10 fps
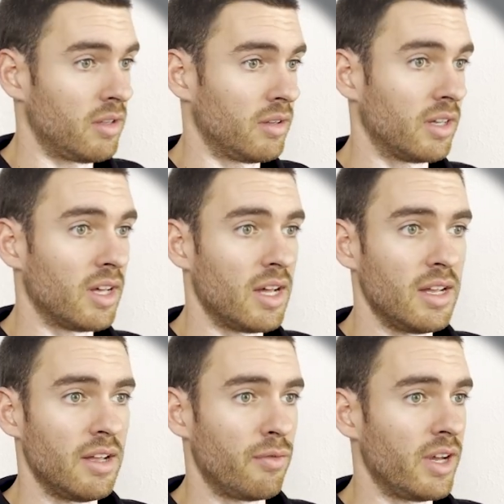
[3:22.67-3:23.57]
Okay,
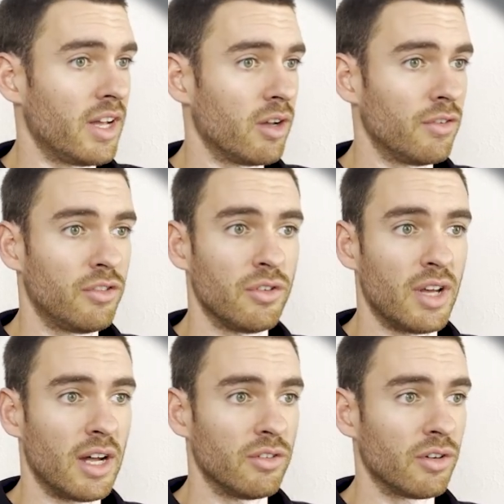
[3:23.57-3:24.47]
if we head over to
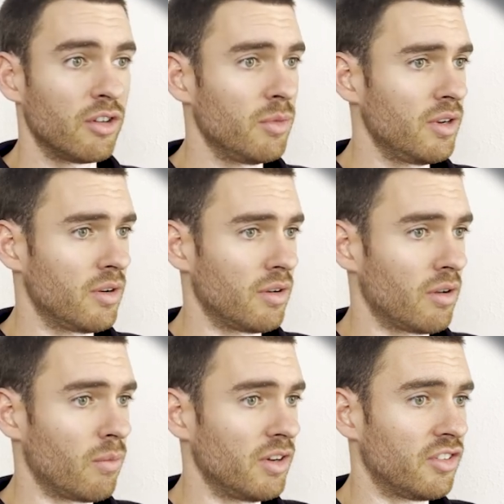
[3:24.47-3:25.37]
our document,
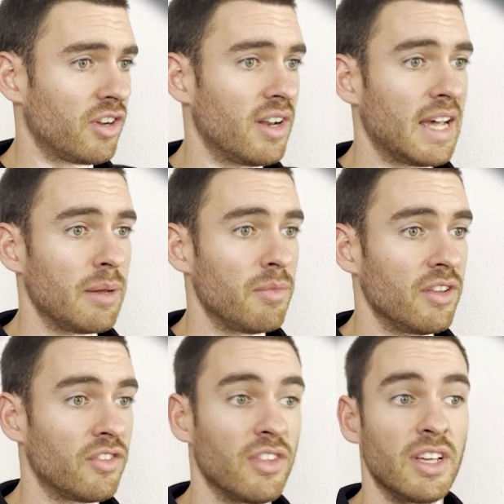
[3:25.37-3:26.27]
we're just going to name
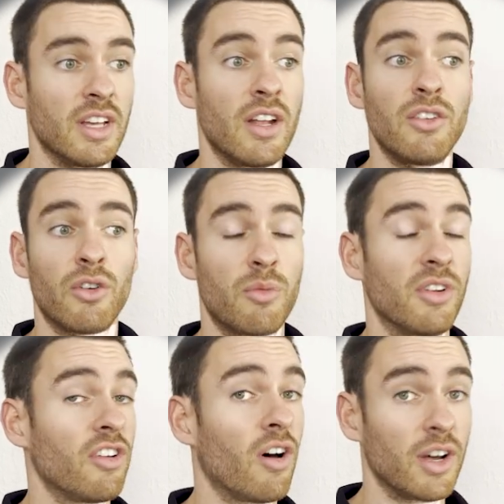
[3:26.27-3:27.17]
this the
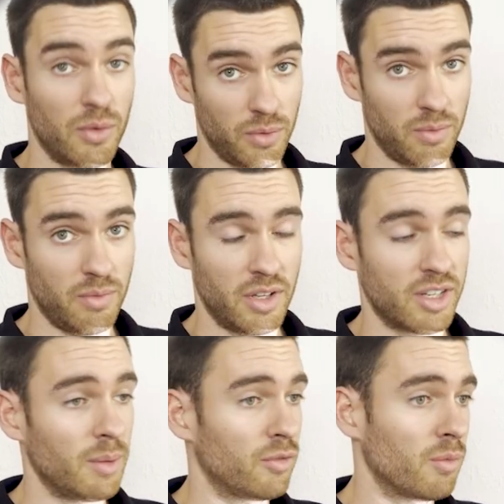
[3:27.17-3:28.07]
document title that
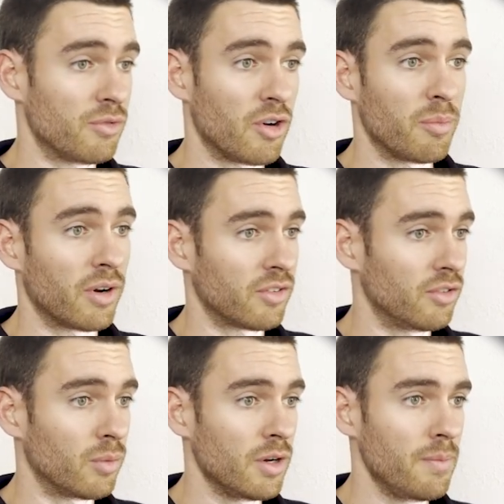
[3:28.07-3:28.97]
comes from Dropbox
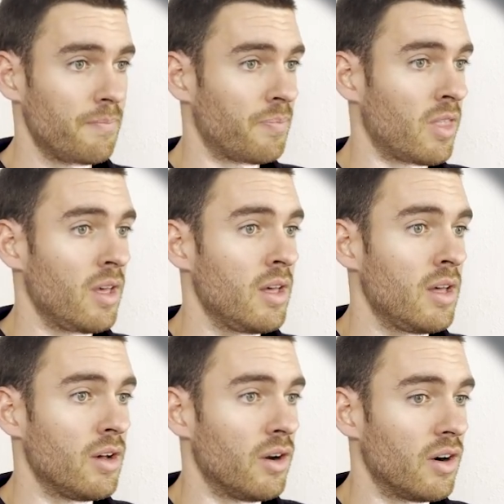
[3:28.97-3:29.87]
as well.
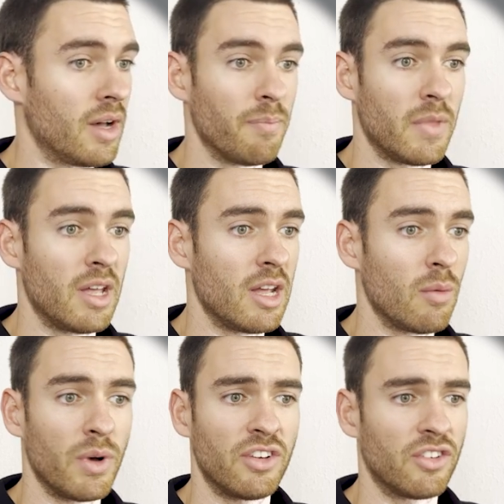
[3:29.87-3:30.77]
All right,
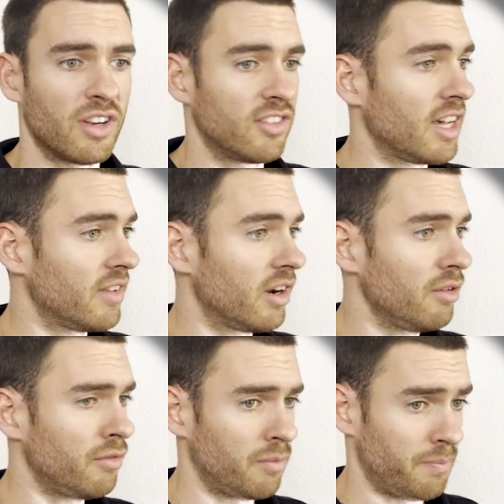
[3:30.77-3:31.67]
and we're just going to save that
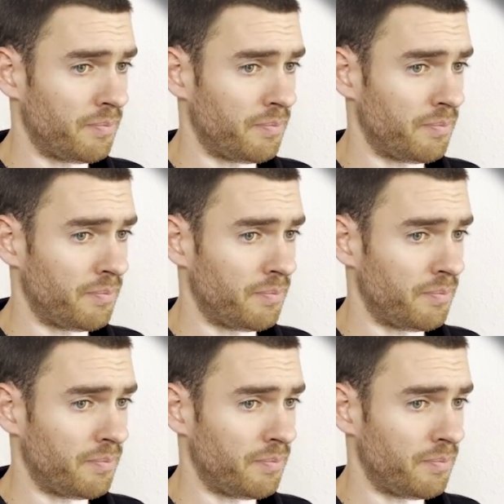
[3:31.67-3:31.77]
off.